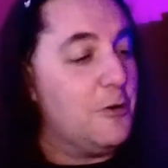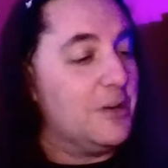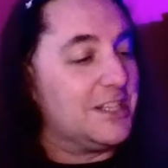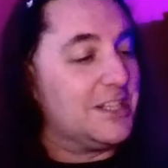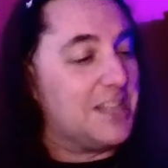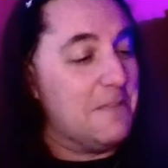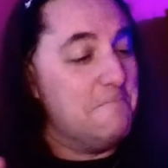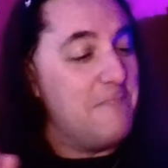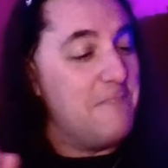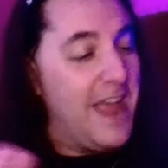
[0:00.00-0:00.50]

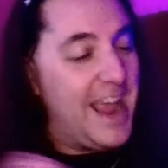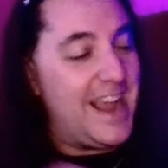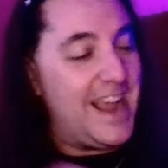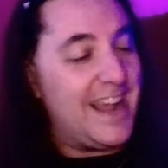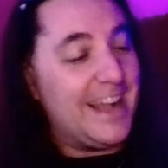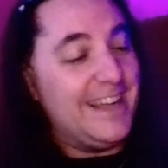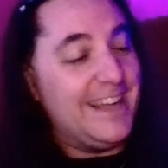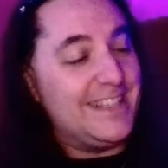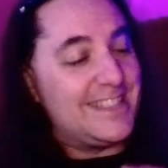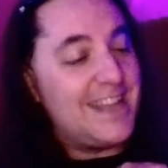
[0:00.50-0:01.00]

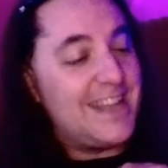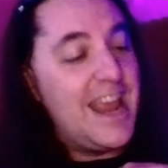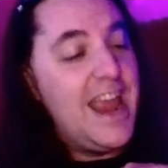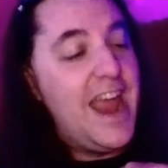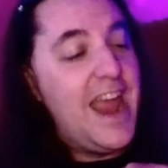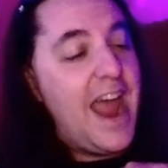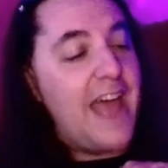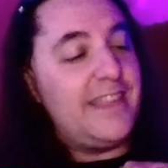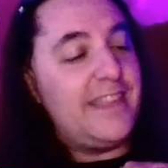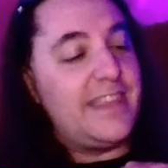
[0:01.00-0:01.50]
amazed
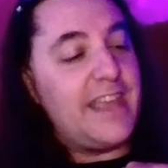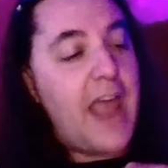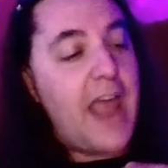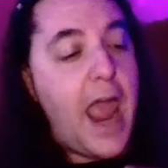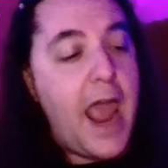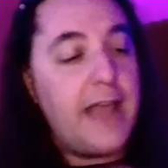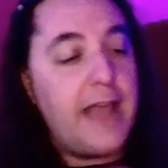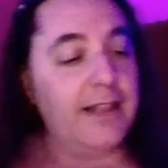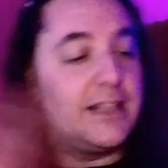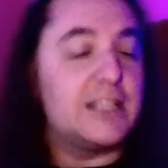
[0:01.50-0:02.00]
at the
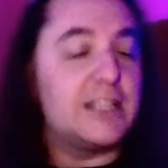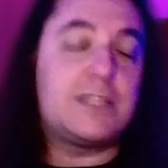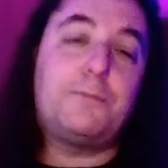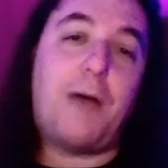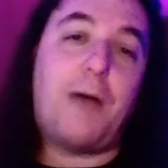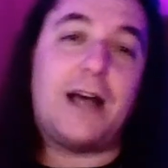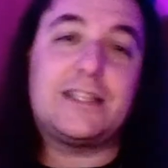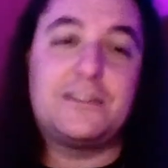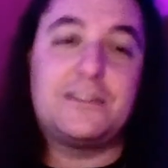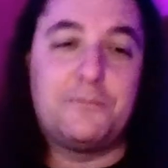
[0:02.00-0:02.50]
endless
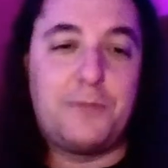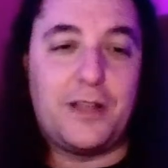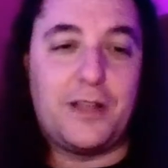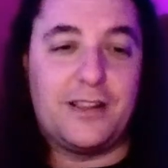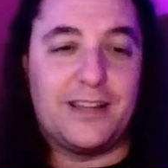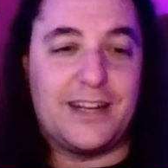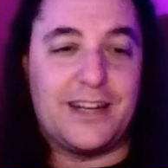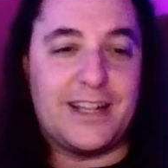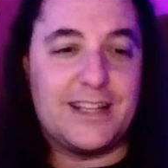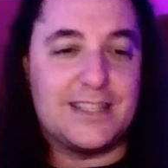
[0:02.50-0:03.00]

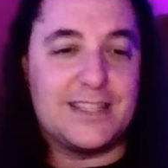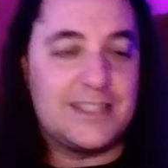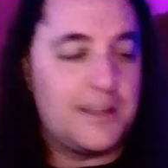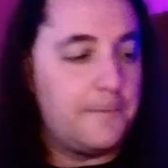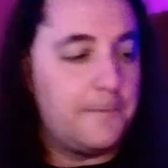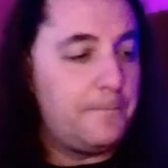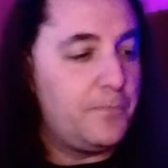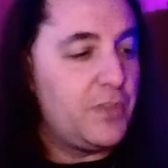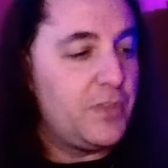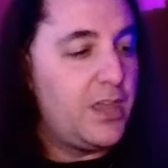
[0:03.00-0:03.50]
possibilities
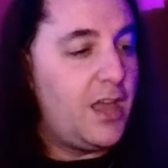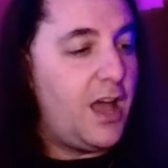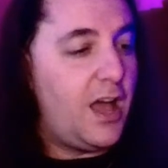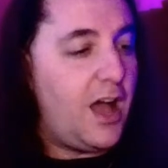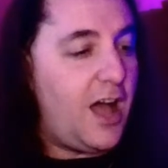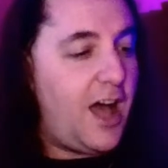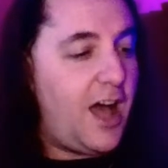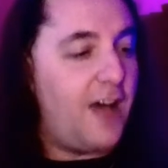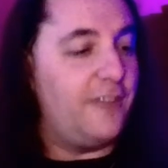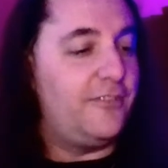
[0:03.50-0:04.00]

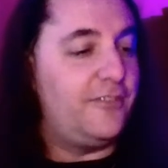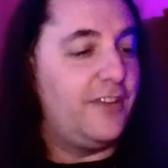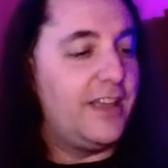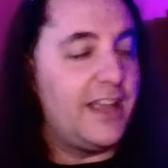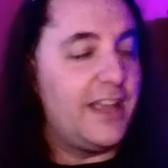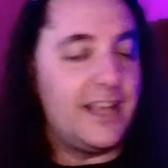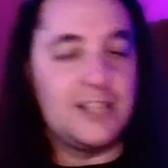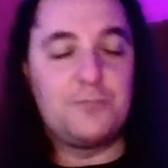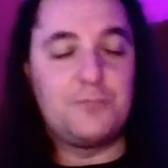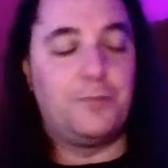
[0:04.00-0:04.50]
of
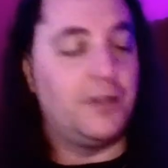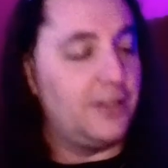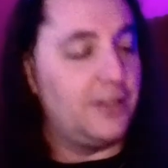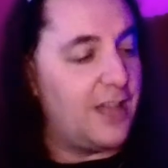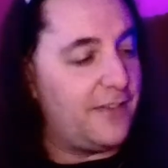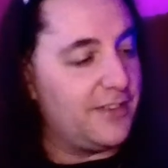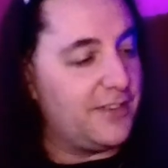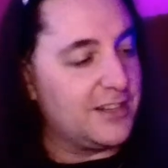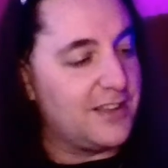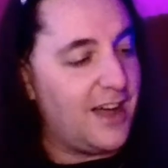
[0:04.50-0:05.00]
his
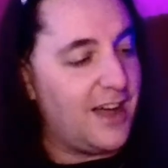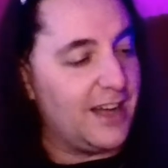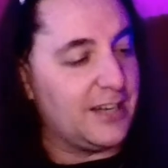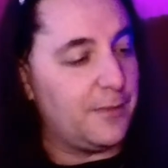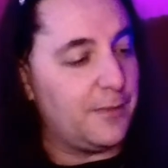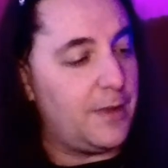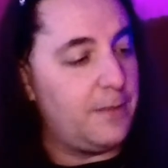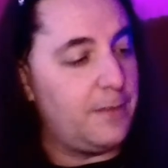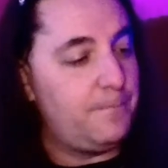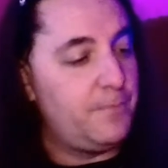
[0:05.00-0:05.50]
beloved
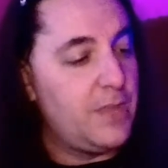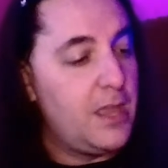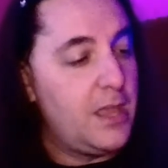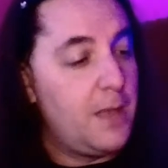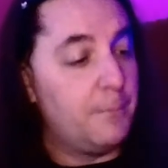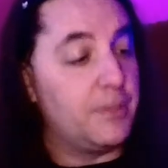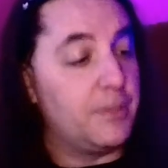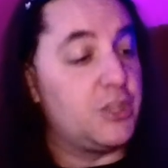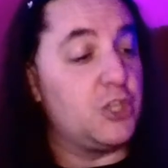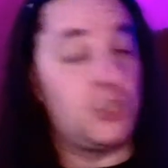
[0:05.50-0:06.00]
condiment.
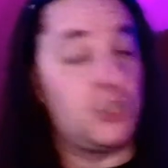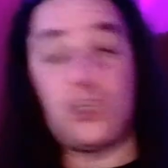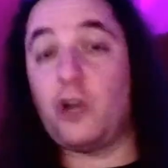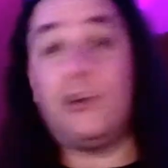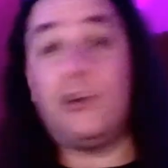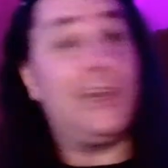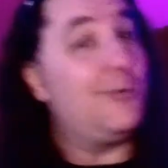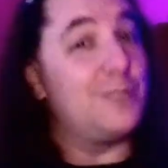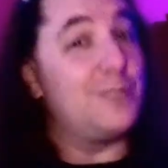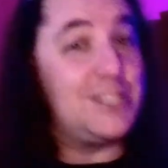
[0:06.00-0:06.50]
But the
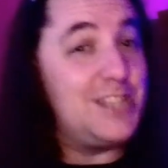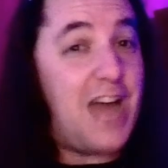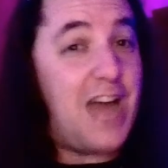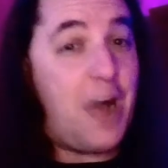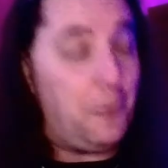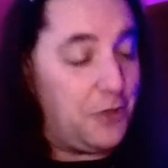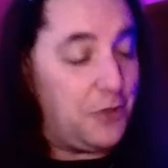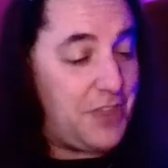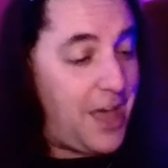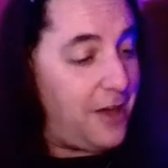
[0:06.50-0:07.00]
journey was
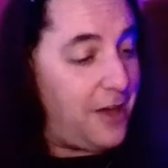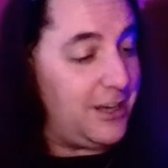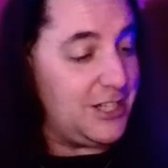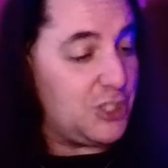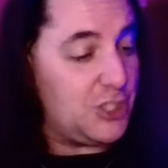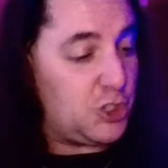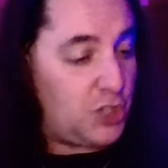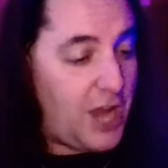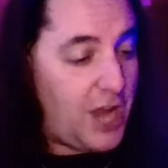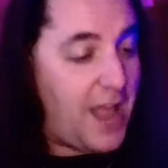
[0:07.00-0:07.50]
not without
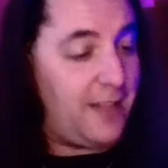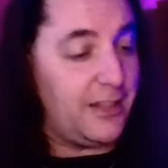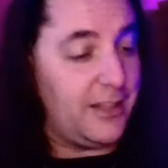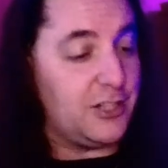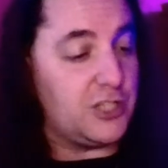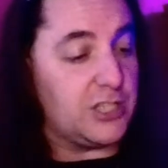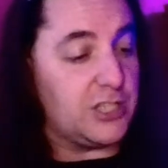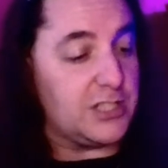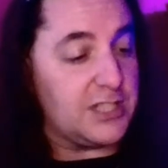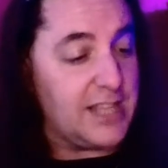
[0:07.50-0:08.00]
its
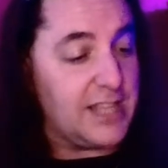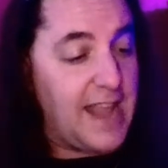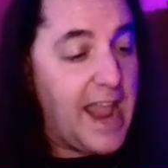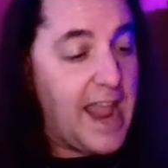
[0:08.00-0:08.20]
challenges. The